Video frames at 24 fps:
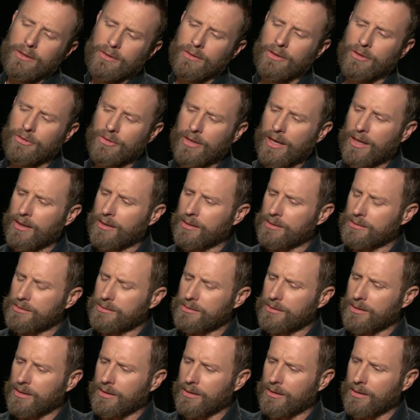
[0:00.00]
the sadness,
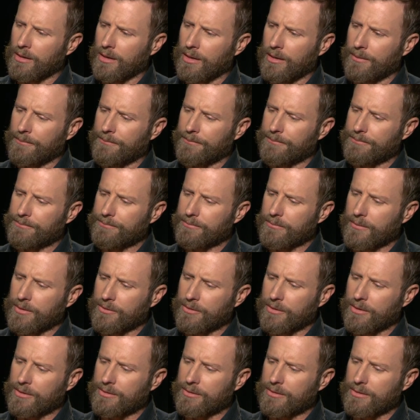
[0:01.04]
and
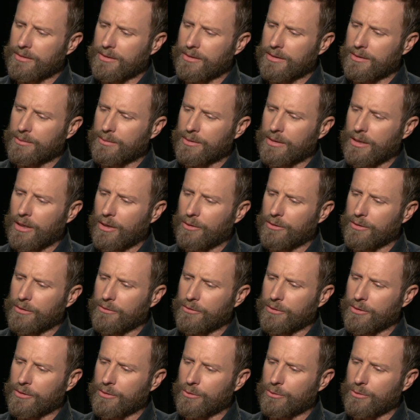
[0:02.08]
it's gonna be healthy
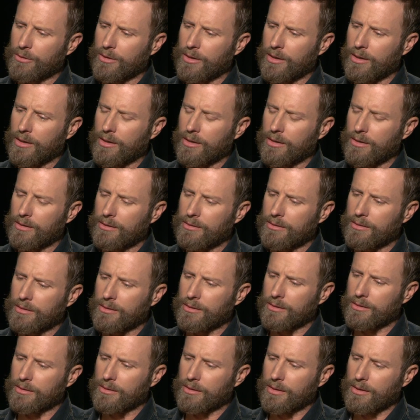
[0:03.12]
for you
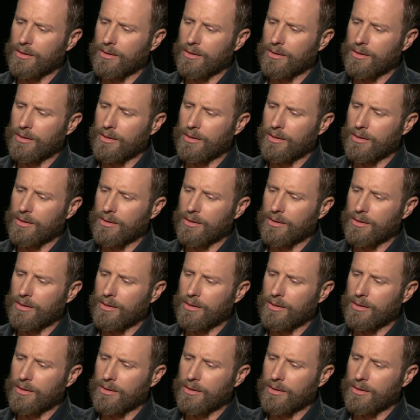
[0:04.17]
to